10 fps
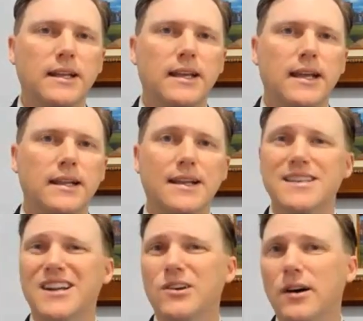And like I
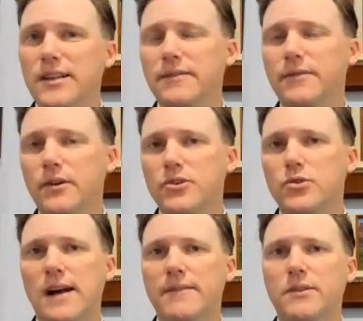said, I call that the first
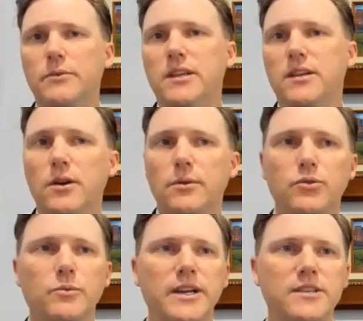draft, and we can go
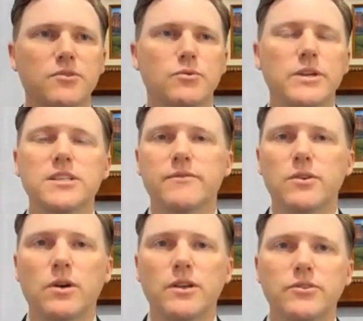through and make some tweaks if you
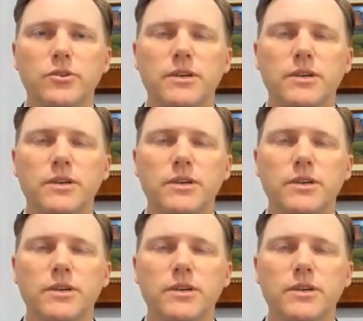want to.